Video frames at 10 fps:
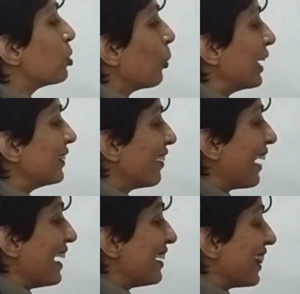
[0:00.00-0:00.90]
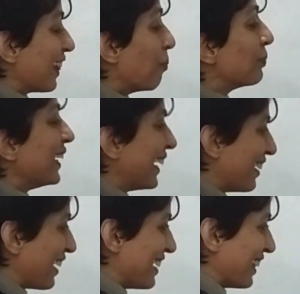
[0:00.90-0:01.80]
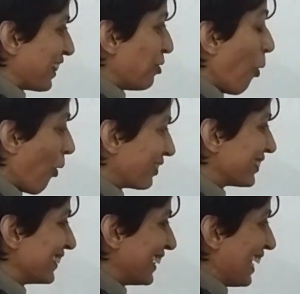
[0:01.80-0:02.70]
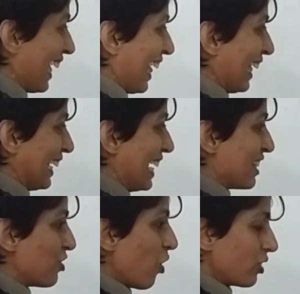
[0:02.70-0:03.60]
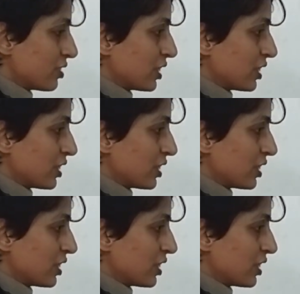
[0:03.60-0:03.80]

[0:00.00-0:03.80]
showing that rent is something and rent is not. It's not